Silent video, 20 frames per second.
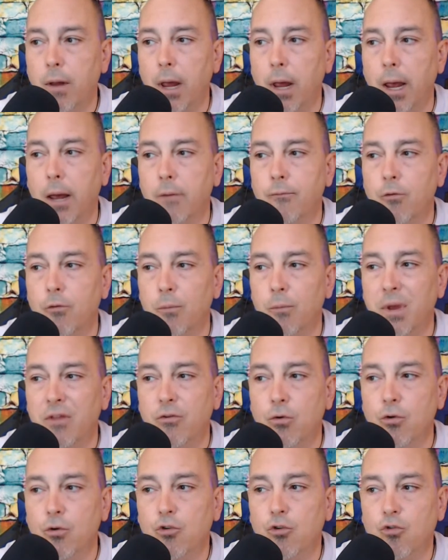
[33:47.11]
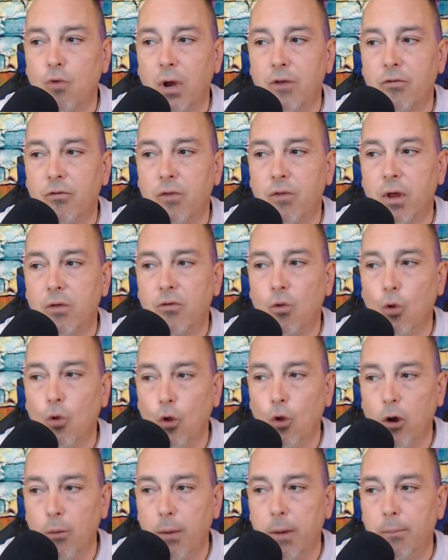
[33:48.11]
and for me to address this a
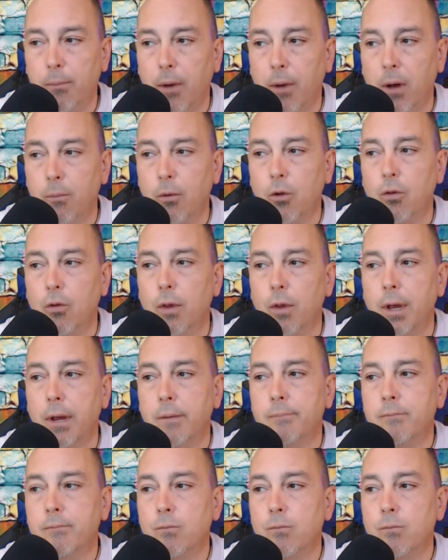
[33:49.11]
little bit publicly,